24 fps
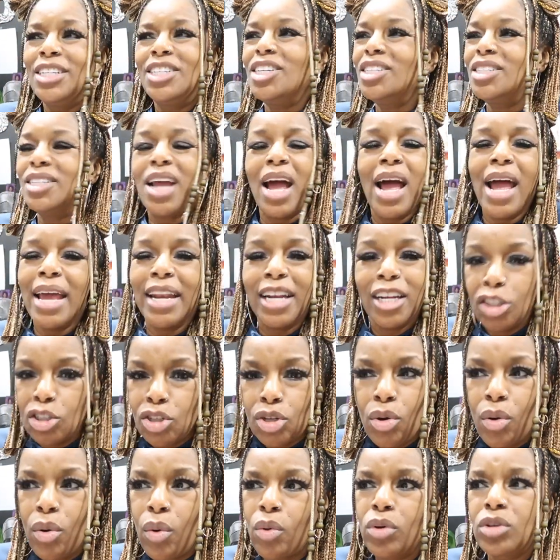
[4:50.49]
just go ahead and
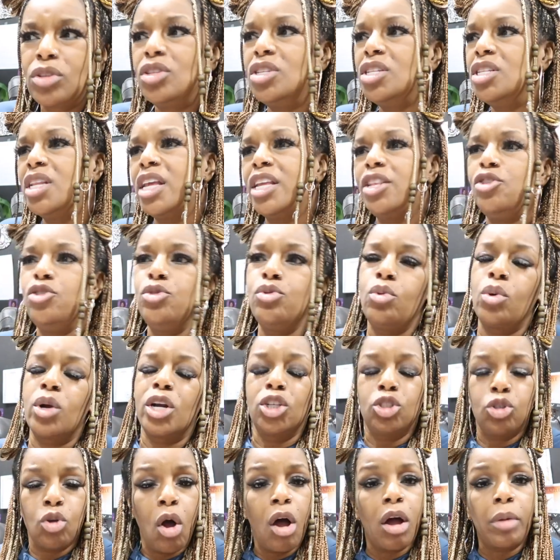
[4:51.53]
do it. And then you
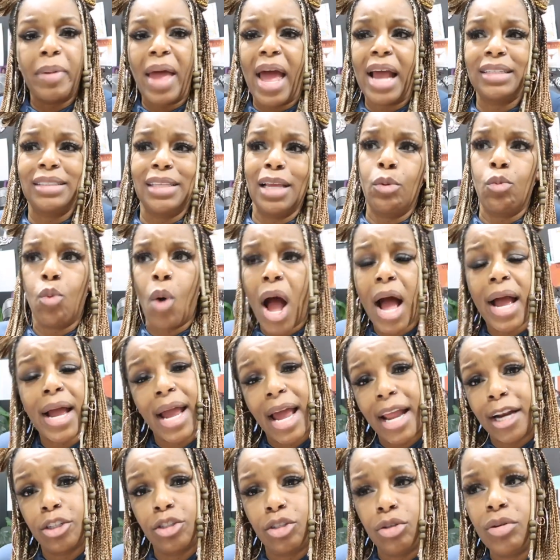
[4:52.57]
want to talk back, say, why I
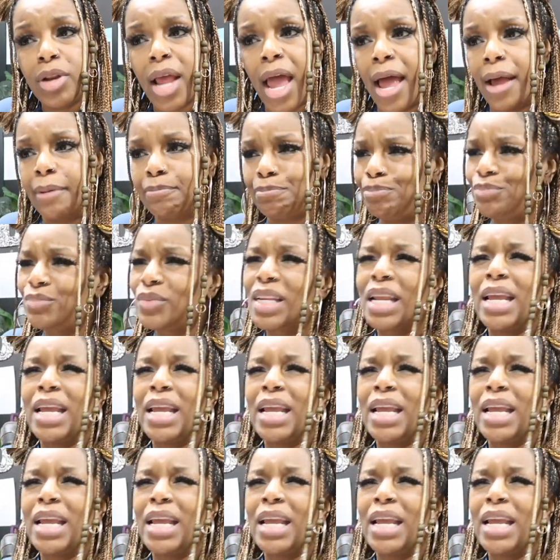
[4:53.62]
got to do that.